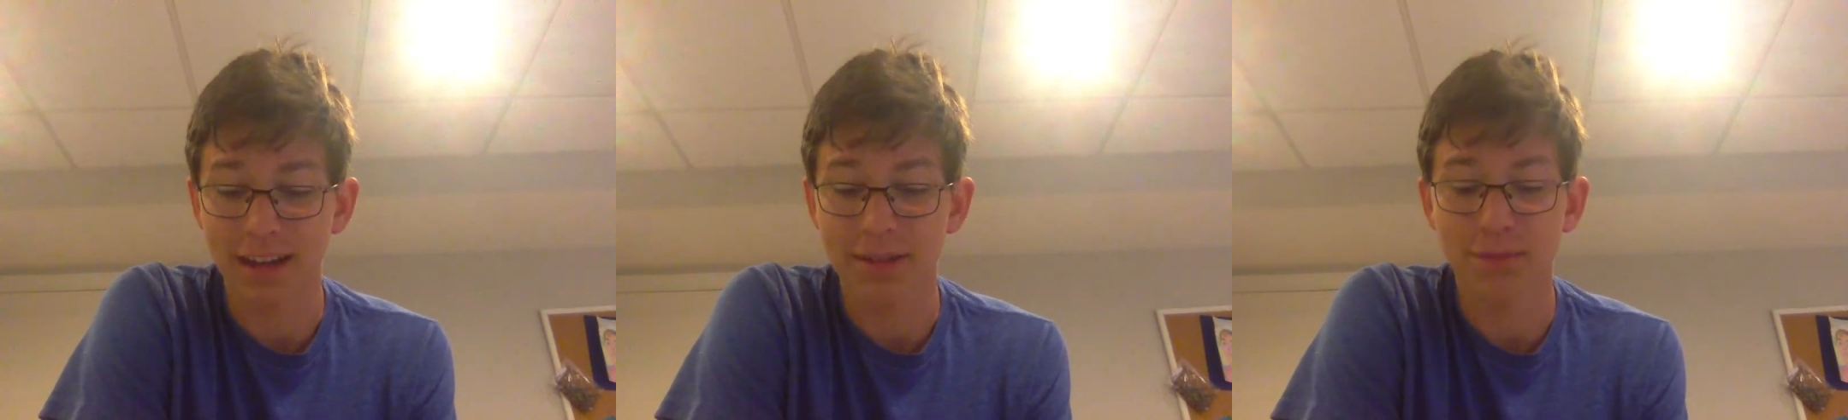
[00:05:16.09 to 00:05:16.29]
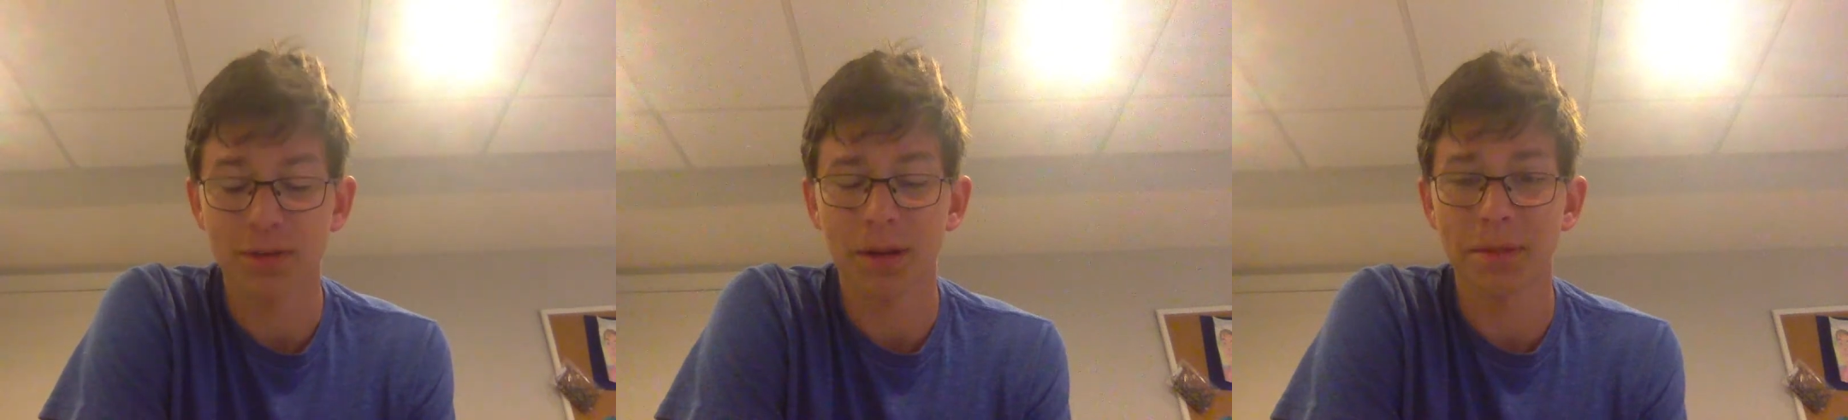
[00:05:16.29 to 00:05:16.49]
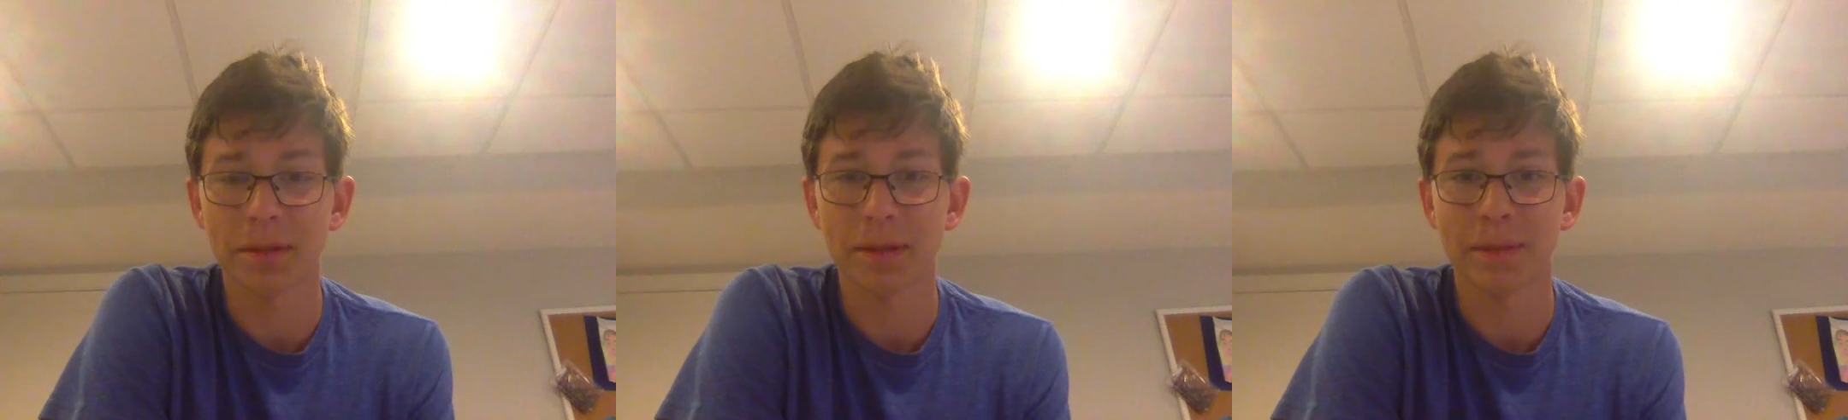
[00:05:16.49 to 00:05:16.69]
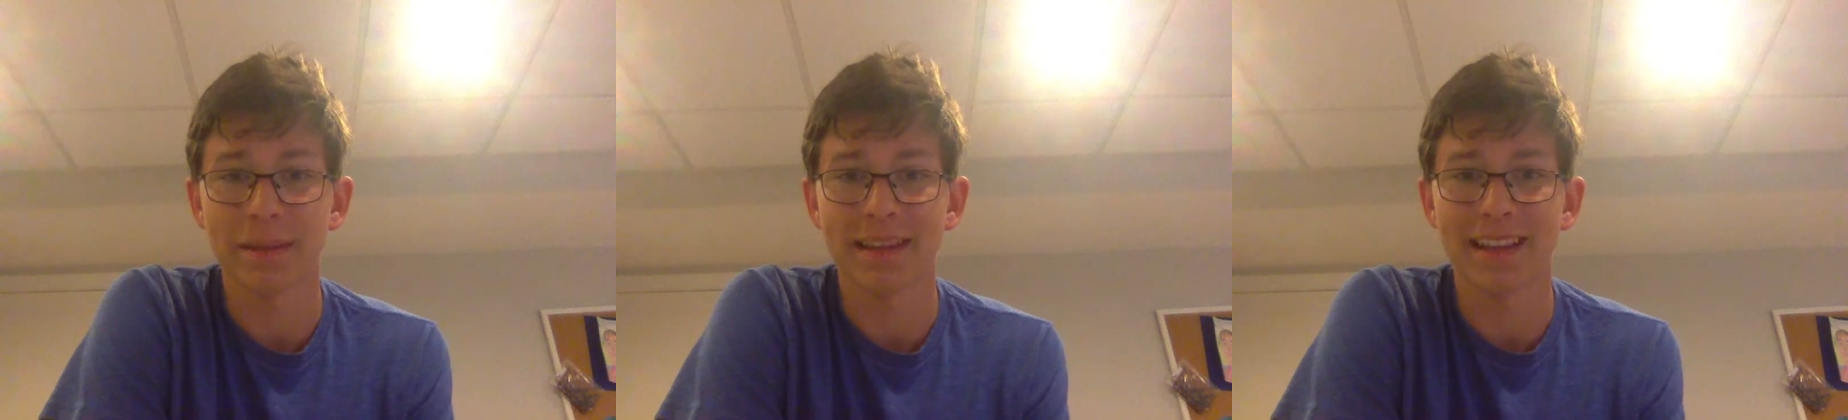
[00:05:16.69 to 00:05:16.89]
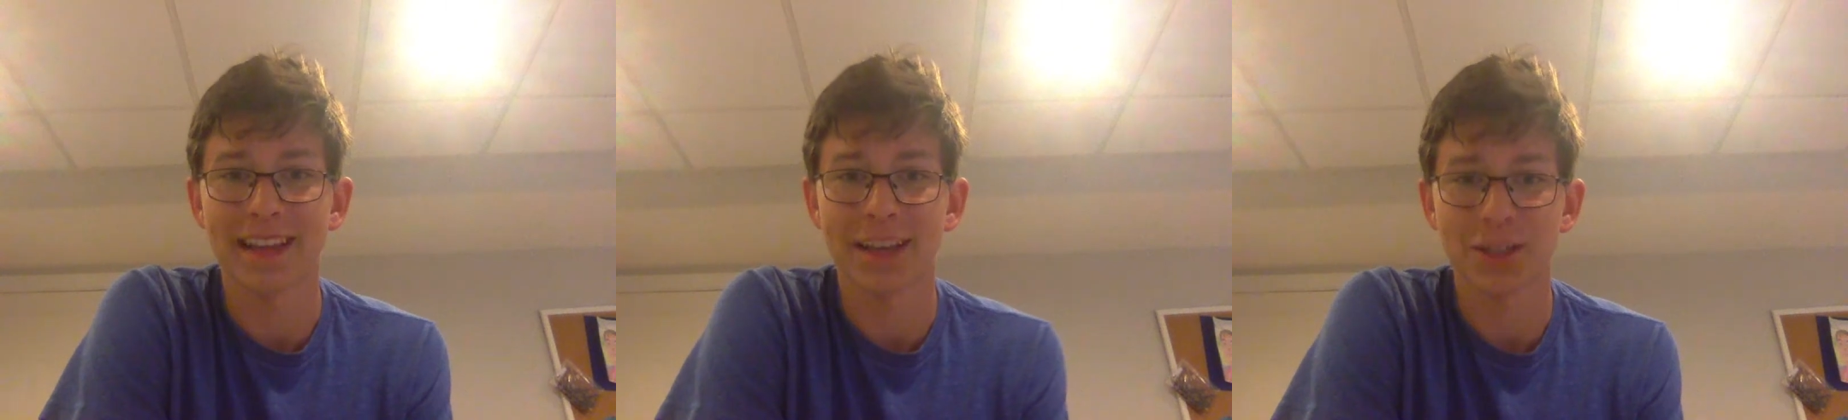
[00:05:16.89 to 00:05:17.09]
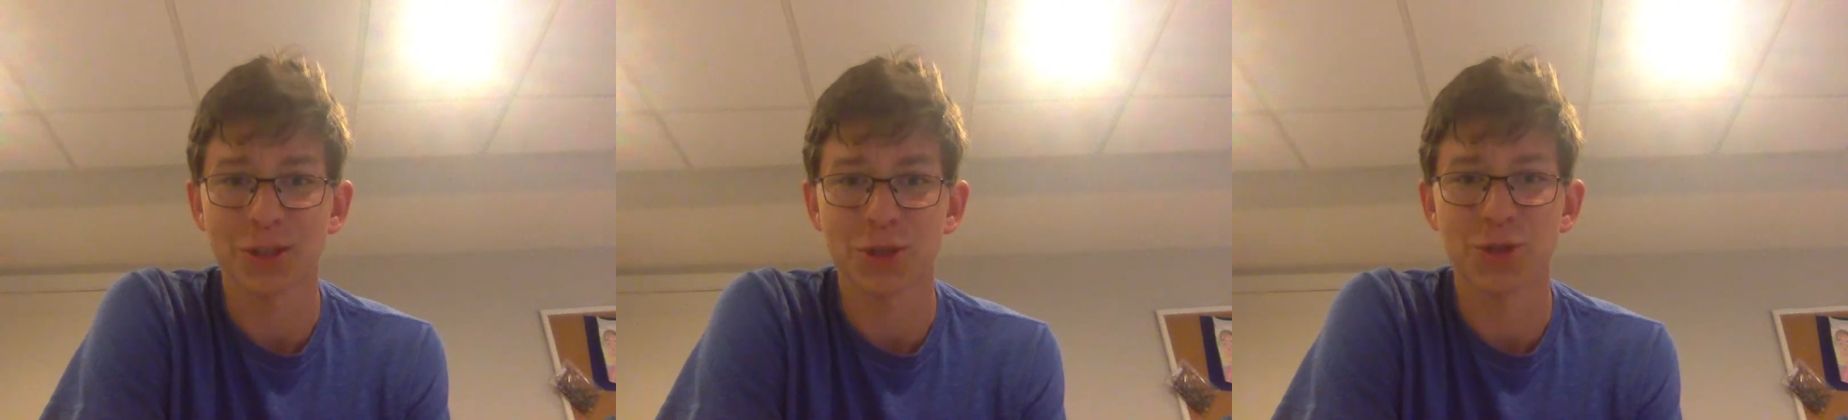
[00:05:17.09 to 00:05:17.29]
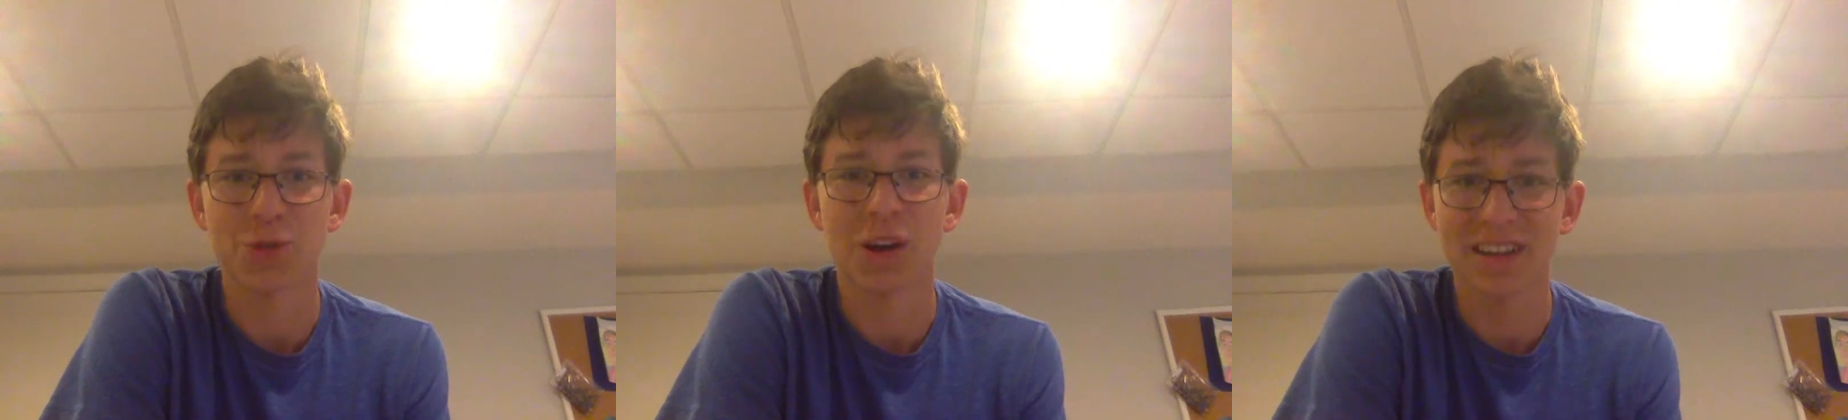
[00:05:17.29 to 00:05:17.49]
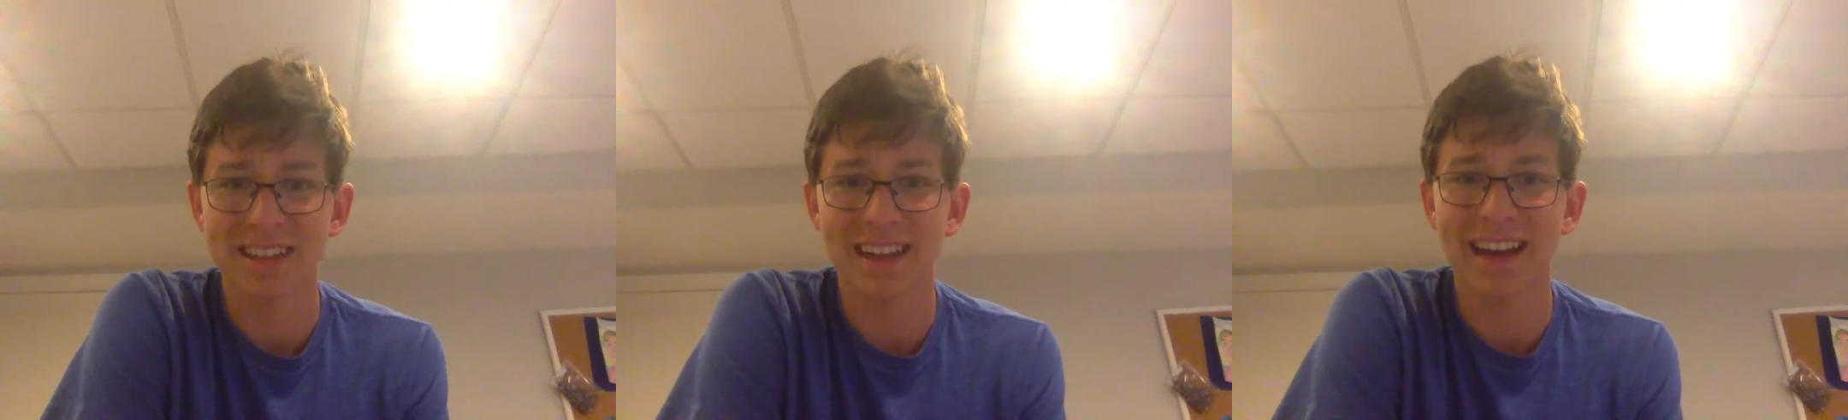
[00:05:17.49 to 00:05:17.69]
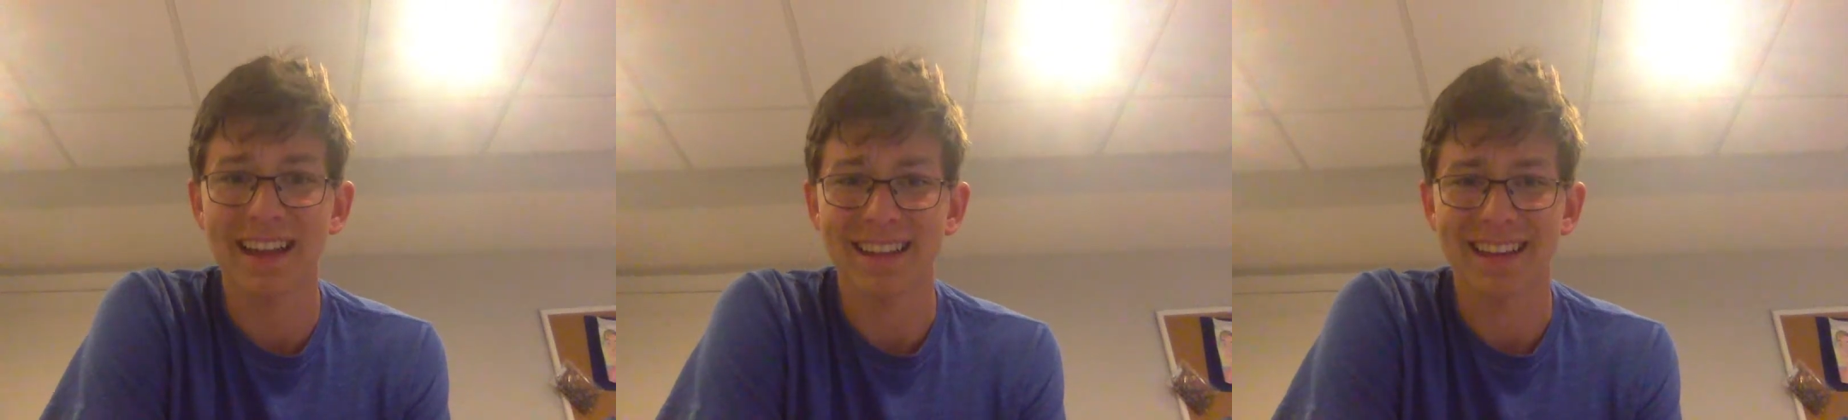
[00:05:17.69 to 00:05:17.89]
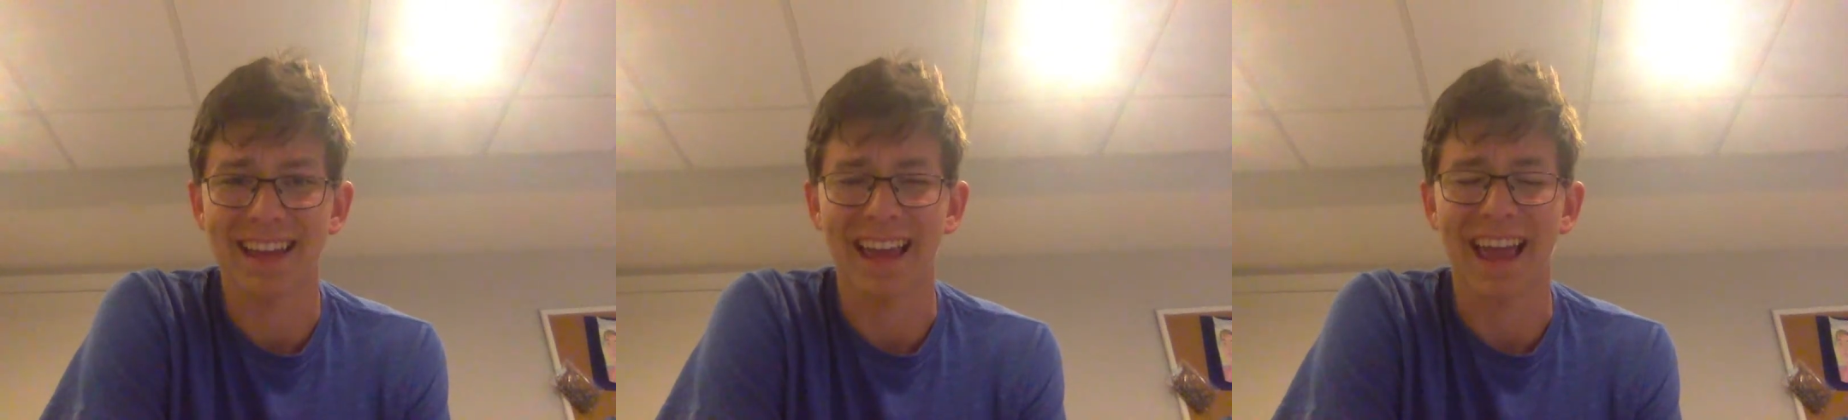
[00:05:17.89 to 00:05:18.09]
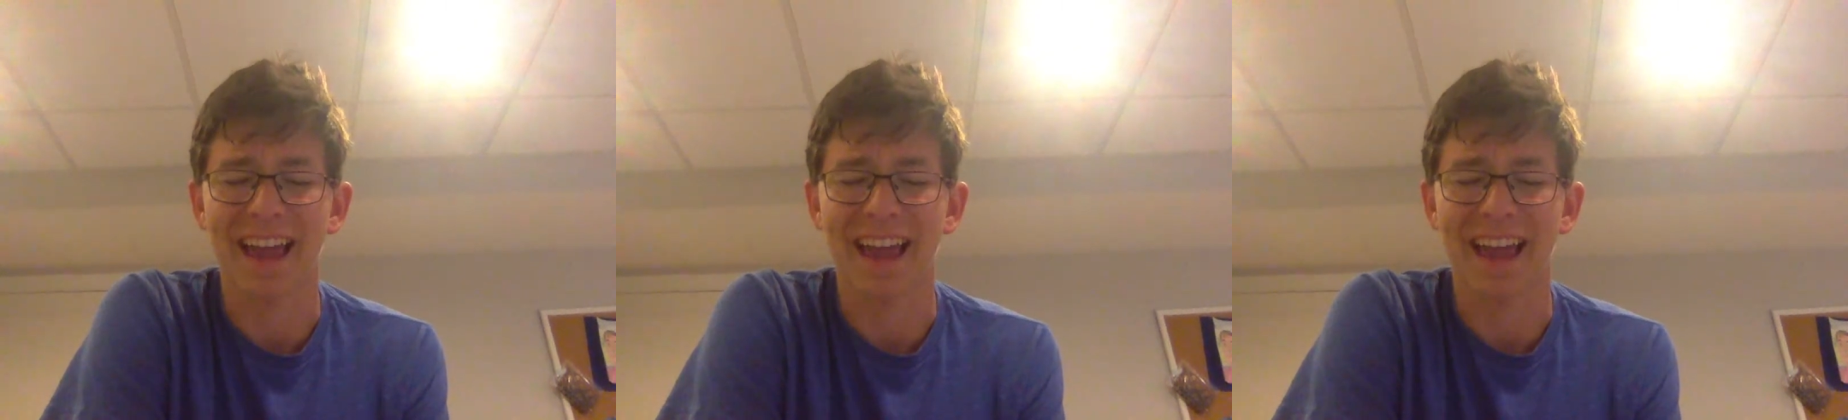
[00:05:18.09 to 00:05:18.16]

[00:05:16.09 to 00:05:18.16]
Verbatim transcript: I'd probably be like drunk dialing